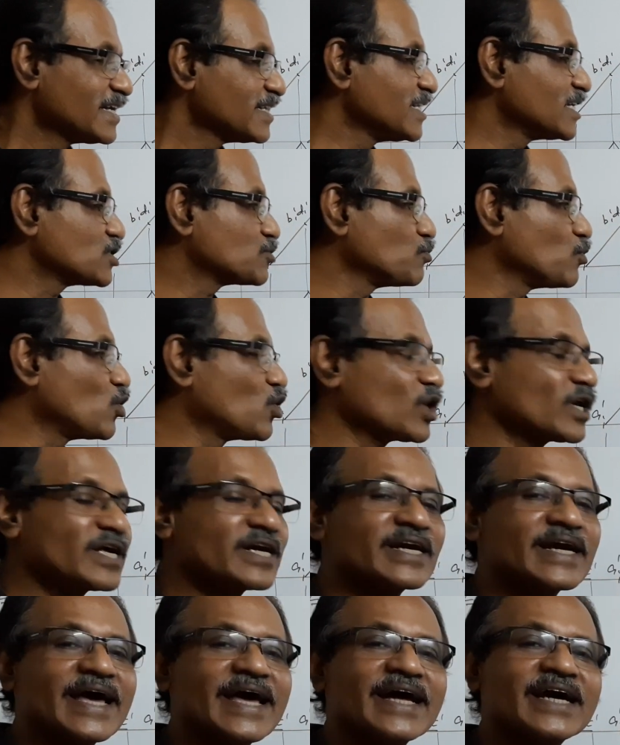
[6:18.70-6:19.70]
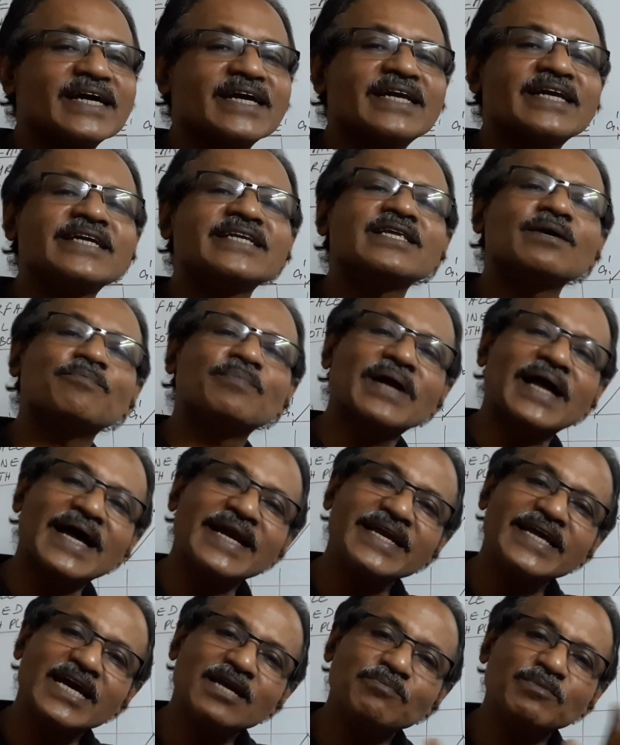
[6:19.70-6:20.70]
smaller diagonal in the
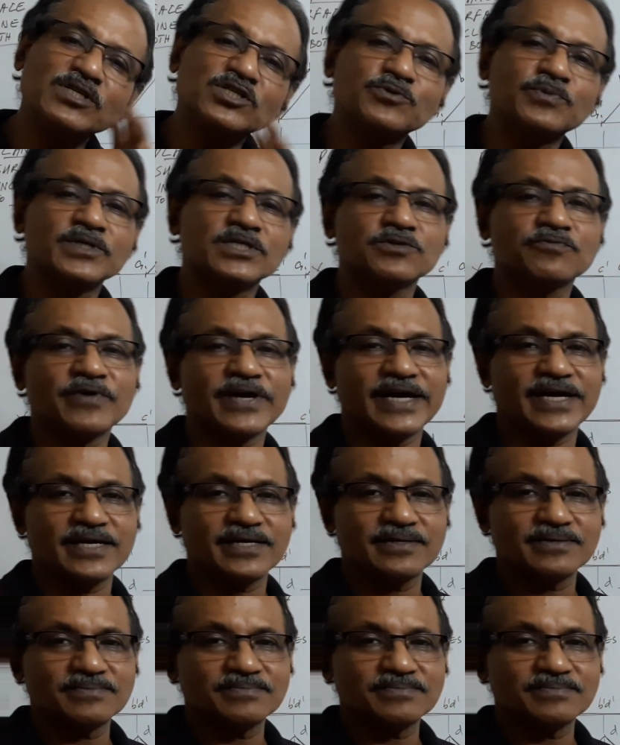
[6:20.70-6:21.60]
plan can be specified.